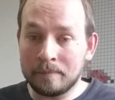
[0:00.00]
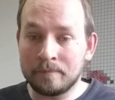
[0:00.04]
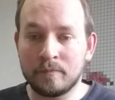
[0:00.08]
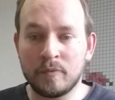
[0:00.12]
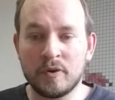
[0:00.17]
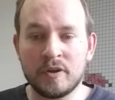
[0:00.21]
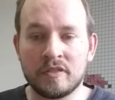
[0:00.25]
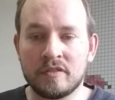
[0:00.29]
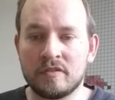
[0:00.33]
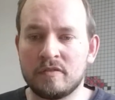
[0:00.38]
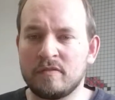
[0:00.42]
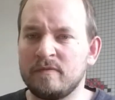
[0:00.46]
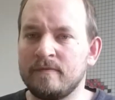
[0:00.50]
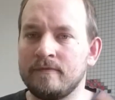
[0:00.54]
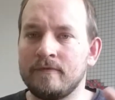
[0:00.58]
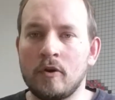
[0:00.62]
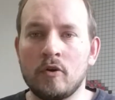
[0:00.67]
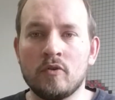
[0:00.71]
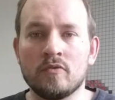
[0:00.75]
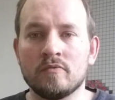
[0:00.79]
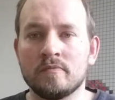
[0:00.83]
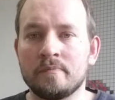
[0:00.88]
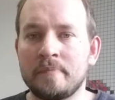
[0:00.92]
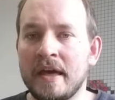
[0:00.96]
with
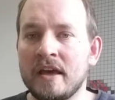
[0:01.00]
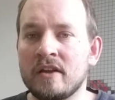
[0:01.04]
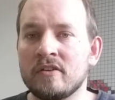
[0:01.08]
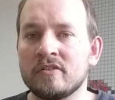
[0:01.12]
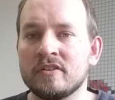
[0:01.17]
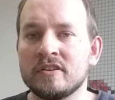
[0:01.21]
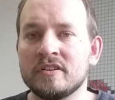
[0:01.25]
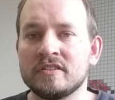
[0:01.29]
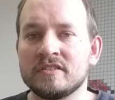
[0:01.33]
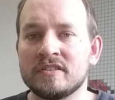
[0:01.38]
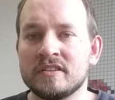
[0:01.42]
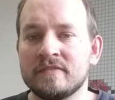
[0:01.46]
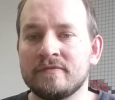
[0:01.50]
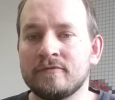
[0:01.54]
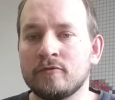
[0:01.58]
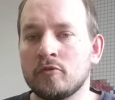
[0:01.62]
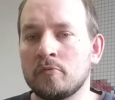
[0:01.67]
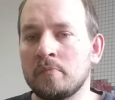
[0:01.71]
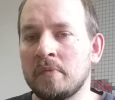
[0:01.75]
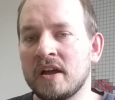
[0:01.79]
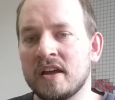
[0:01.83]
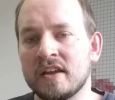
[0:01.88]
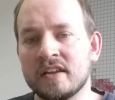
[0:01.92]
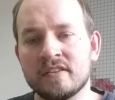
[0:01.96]
batteries
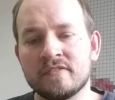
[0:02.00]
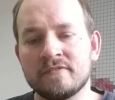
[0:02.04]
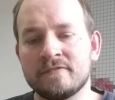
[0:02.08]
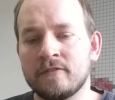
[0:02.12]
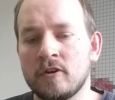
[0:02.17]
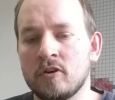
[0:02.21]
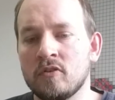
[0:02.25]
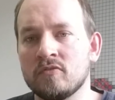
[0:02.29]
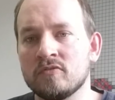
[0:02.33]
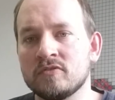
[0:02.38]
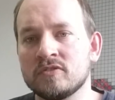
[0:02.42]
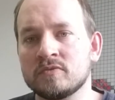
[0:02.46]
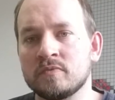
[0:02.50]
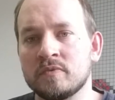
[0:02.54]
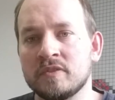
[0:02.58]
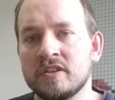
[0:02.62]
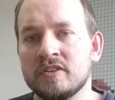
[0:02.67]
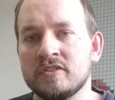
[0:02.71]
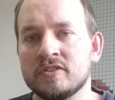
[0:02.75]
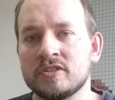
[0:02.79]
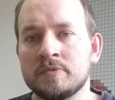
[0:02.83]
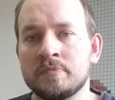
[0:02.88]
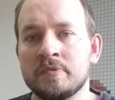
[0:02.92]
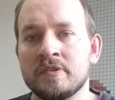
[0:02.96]
for my phones when
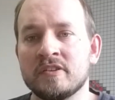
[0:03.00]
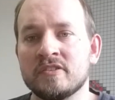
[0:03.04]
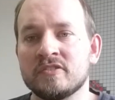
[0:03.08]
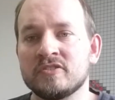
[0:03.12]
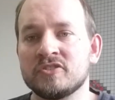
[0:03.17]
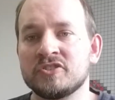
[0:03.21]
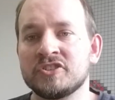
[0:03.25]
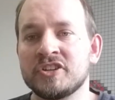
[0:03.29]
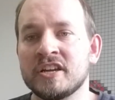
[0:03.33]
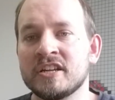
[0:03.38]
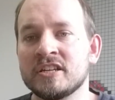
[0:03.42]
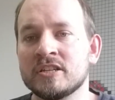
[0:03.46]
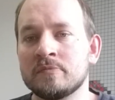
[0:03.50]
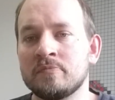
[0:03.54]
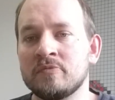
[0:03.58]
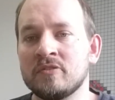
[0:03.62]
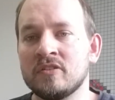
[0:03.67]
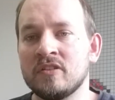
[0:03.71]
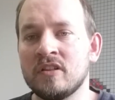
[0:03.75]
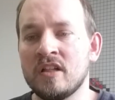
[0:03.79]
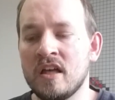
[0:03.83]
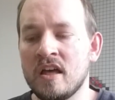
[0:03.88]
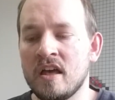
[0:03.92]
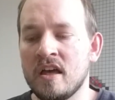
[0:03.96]
they used to be
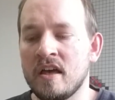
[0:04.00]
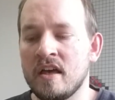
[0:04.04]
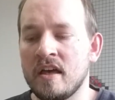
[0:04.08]
interchangeable,